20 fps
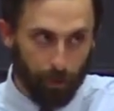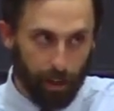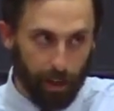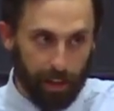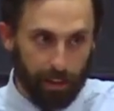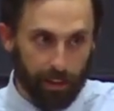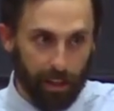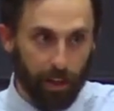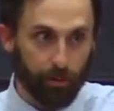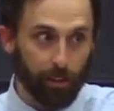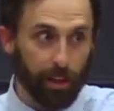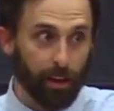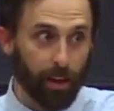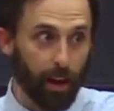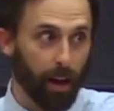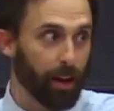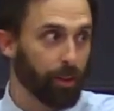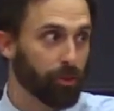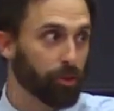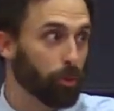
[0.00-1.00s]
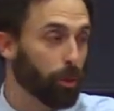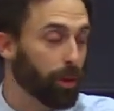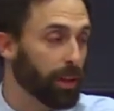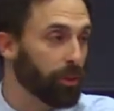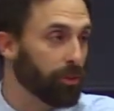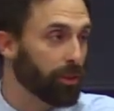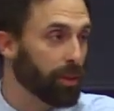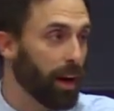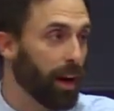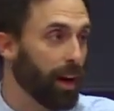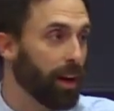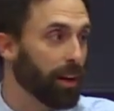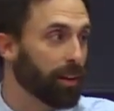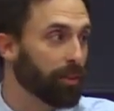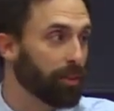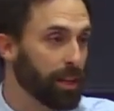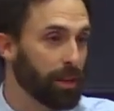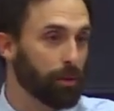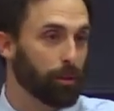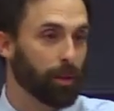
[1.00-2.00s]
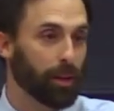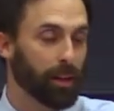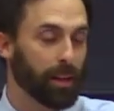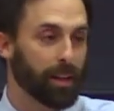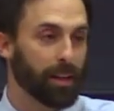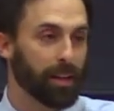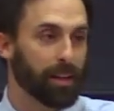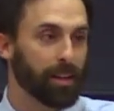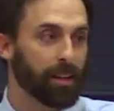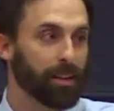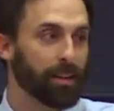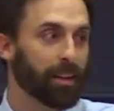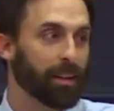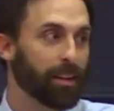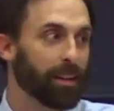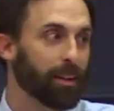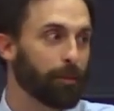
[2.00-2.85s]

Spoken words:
in giving God to what is God's, He